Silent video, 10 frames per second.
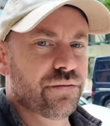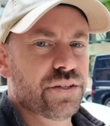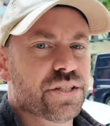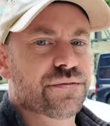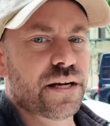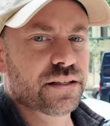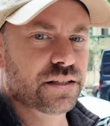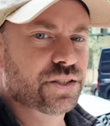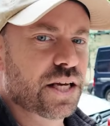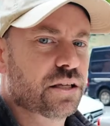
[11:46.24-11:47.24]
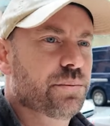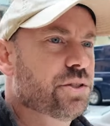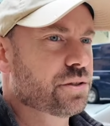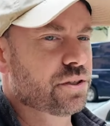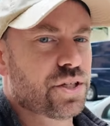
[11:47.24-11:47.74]
If you're just finding this channel, be
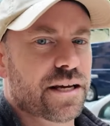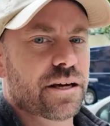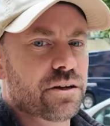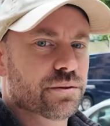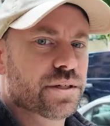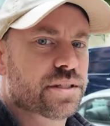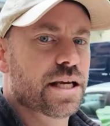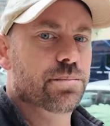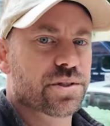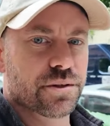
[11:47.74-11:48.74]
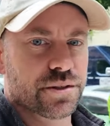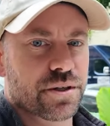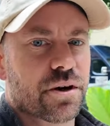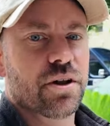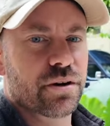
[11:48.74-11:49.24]
sure to check out all the rest of the episodes
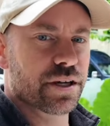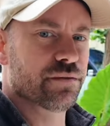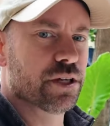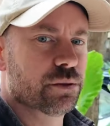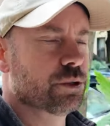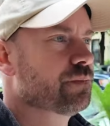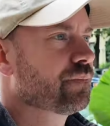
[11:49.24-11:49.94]
that are already available.